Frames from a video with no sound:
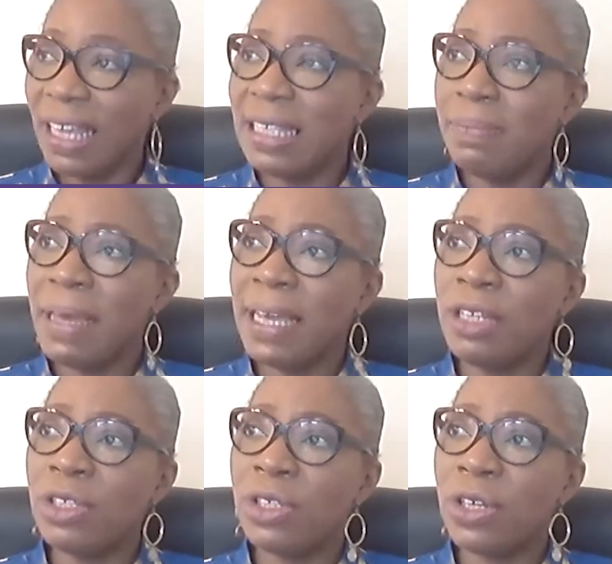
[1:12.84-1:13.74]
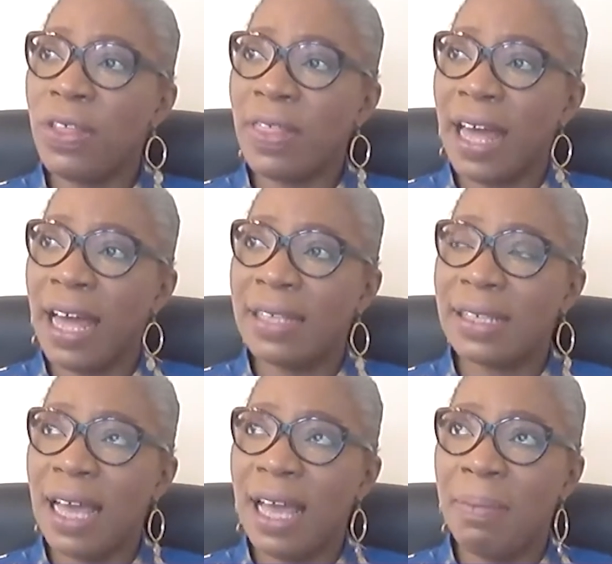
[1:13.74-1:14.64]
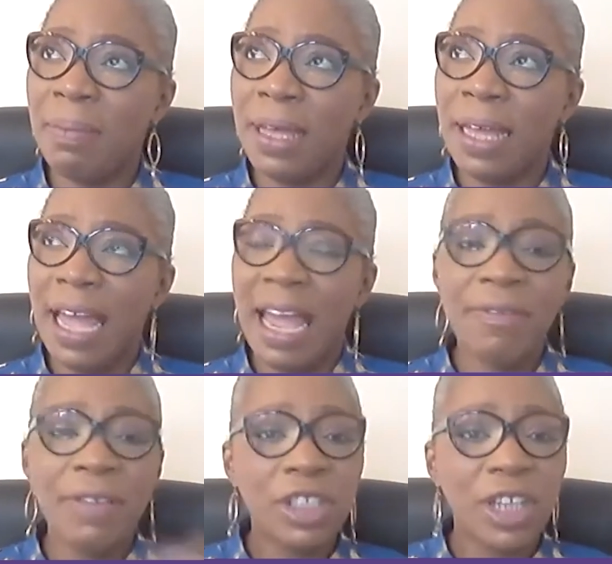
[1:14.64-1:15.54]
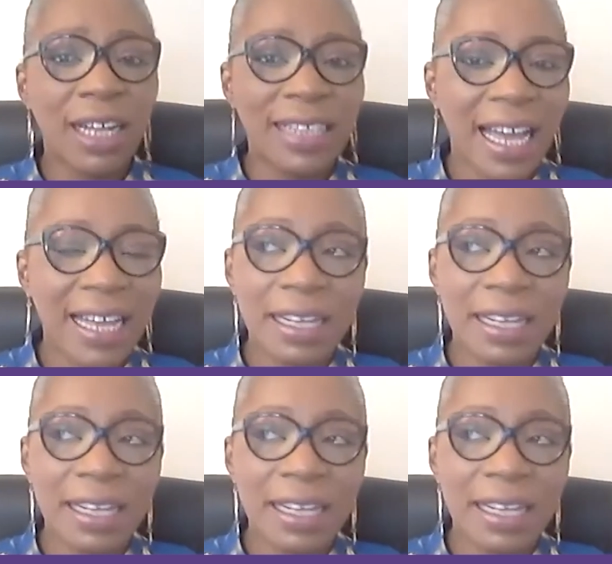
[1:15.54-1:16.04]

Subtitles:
It's making sure that every child,